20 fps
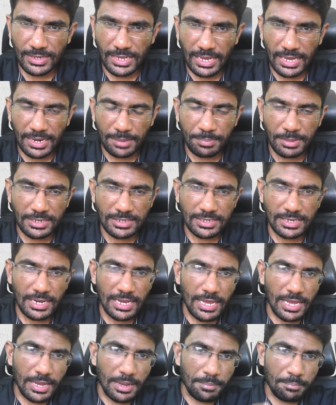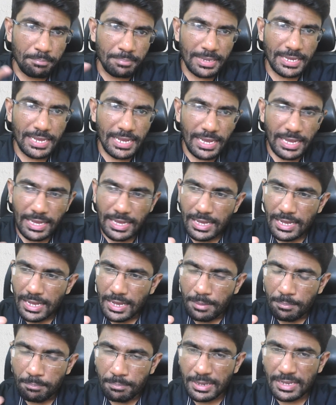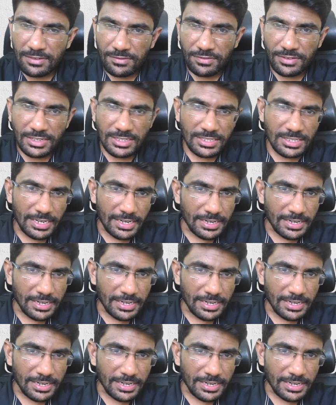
Okay. I repeat, be a big fish